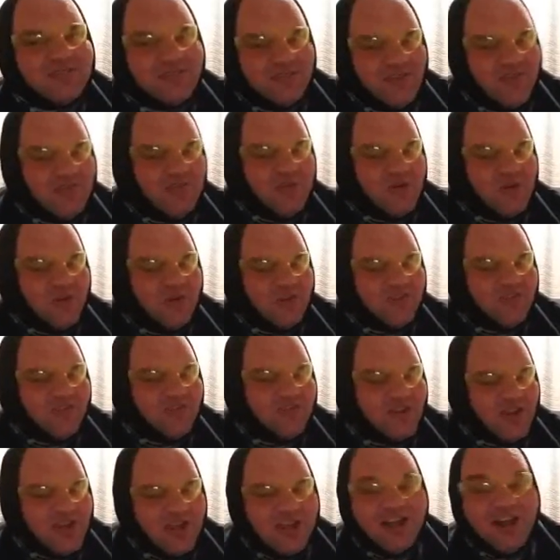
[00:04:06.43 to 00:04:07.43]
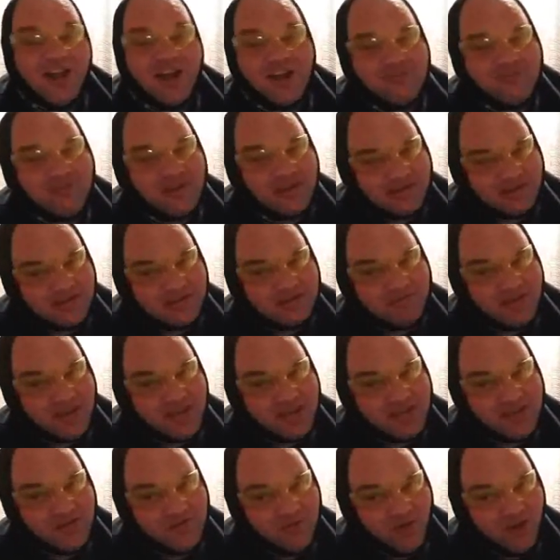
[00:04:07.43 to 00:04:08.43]
Your wife. I always
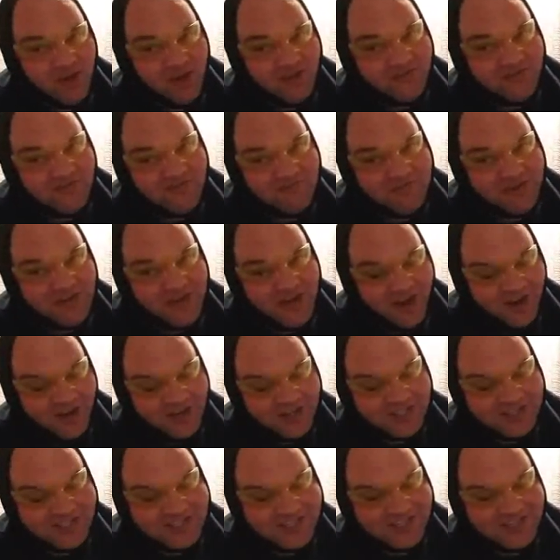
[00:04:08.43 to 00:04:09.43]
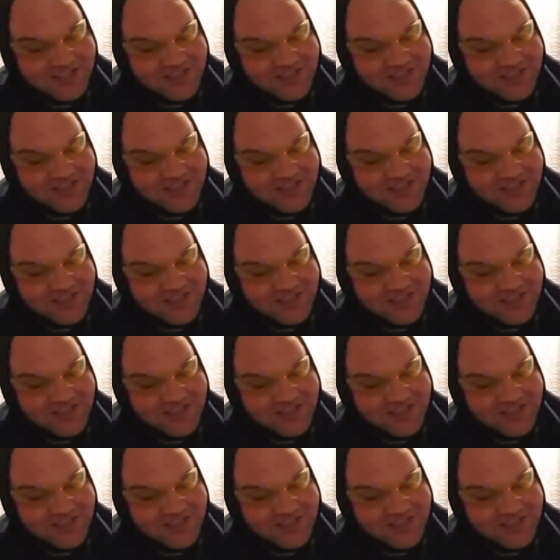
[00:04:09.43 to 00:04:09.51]
respect your wife and be nice